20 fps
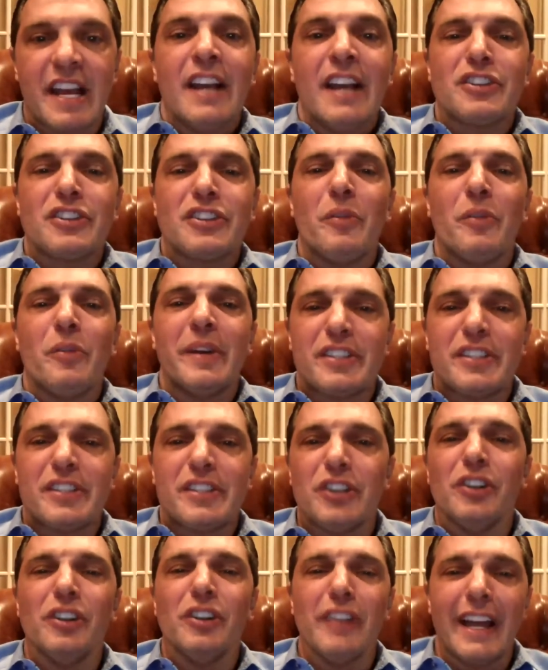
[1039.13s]
So
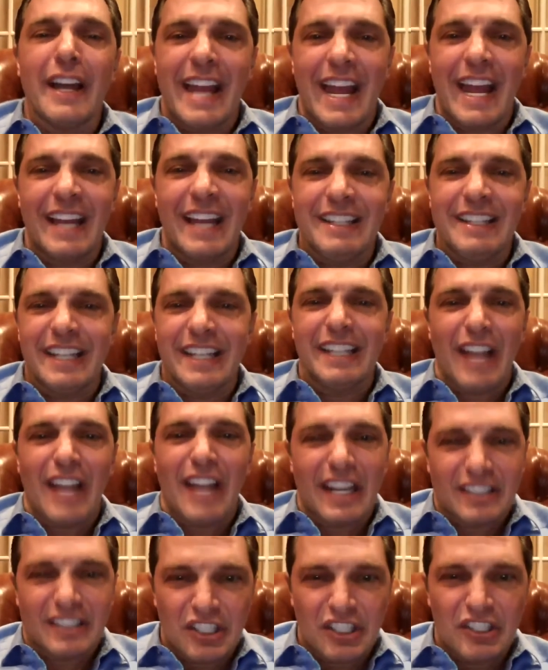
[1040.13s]
until an entity
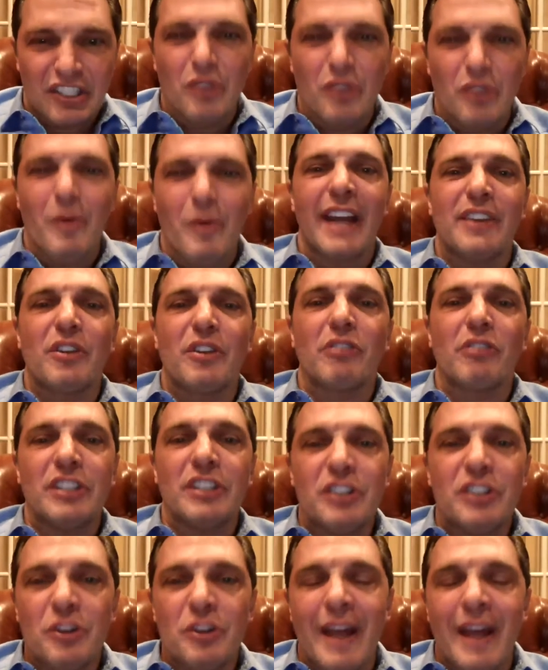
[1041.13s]
like the UN or a
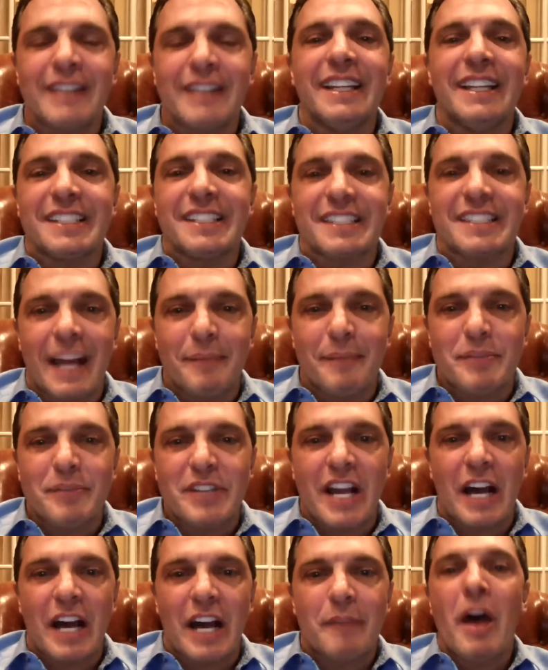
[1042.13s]
new entity steps
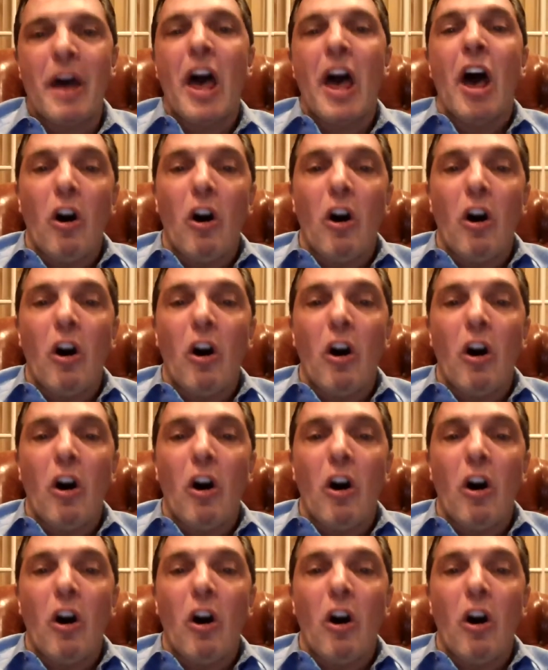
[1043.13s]
up,